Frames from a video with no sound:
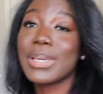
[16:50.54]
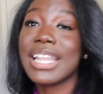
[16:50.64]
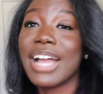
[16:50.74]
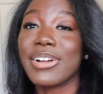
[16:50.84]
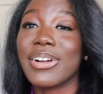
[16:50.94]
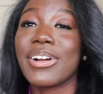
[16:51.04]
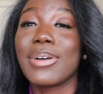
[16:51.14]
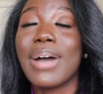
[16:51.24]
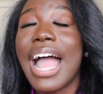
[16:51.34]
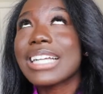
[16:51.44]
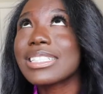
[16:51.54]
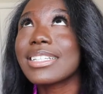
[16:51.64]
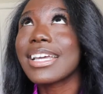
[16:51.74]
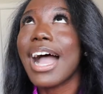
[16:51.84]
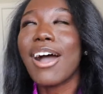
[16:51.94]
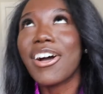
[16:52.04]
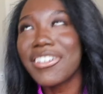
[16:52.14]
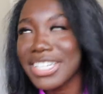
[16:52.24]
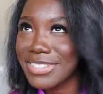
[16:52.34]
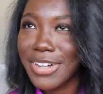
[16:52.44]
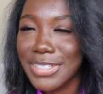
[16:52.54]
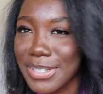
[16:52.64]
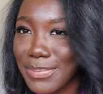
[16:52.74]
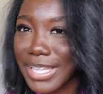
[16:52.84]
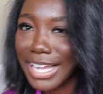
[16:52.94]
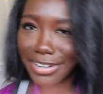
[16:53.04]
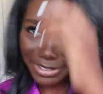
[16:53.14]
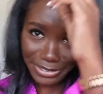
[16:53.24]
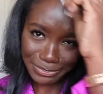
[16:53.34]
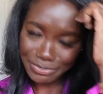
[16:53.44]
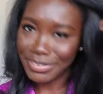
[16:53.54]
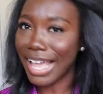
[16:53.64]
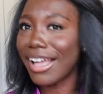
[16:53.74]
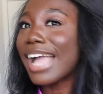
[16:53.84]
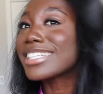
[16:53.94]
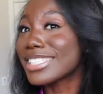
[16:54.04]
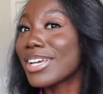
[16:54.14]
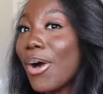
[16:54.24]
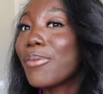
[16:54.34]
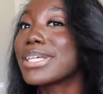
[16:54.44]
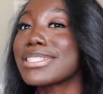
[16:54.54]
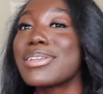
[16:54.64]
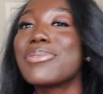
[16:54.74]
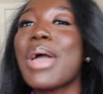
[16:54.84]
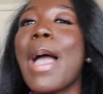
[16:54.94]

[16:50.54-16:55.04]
be that girl. But actually, I always knew I was gonna be that girl. I actually always knew.